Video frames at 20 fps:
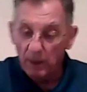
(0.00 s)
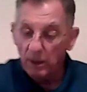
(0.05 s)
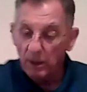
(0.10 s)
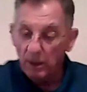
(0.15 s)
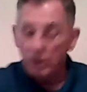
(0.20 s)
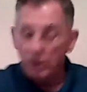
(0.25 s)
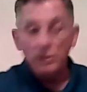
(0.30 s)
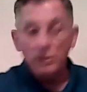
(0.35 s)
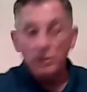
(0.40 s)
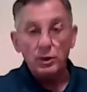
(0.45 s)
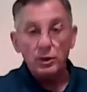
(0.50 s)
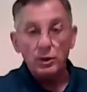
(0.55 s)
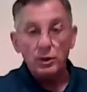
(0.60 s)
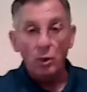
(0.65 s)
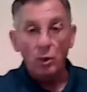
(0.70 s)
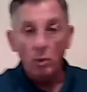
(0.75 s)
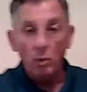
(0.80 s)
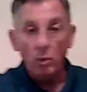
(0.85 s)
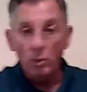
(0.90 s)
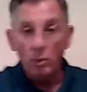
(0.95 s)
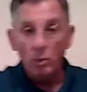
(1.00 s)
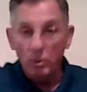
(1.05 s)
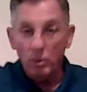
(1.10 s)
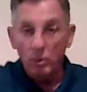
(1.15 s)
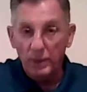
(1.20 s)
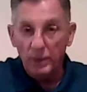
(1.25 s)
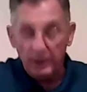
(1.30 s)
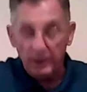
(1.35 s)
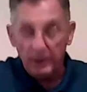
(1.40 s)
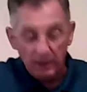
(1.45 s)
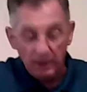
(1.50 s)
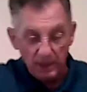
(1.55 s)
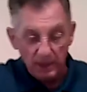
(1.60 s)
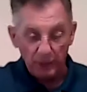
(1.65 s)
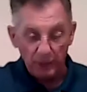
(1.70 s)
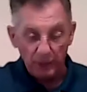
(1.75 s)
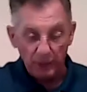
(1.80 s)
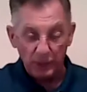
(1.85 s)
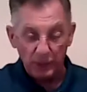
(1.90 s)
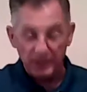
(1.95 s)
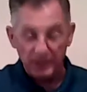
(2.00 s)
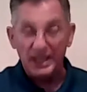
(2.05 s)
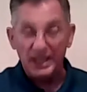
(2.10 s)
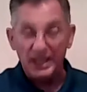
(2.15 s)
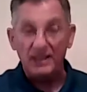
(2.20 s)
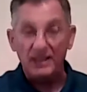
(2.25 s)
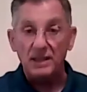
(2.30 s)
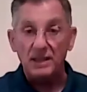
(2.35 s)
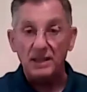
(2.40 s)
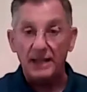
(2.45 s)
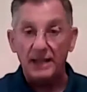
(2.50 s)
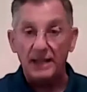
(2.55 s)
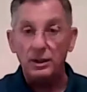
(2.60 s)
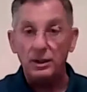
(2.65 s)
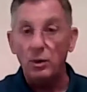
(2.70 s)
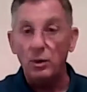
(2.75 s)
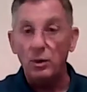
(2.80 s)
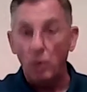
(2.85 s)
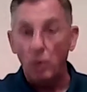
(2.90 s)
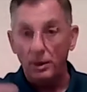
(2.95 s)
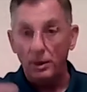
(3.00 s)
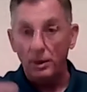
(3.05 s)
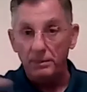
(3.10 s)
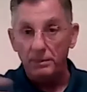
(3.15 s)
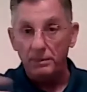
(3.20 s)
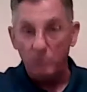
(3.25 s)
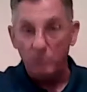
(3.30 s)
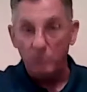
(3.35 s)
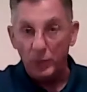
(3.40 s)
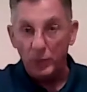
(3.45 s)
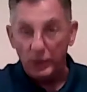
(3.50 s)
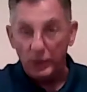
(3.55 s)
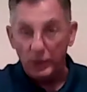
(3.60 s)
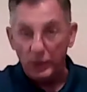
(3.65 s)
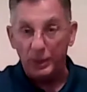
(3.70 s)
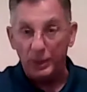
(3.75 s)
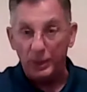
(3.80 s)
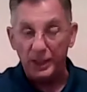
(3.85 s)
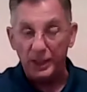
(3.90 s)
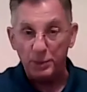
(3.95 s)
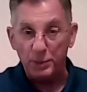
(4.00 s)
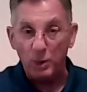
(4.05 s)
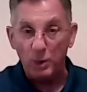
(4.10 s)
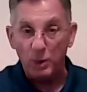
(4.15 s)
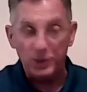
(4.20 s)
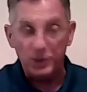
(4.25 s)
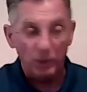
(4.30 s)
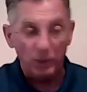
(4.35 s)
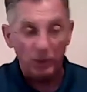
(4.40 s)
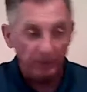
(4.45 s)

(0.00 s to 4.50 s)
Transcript: so it either doesn't get detected or we don't get exposed to it.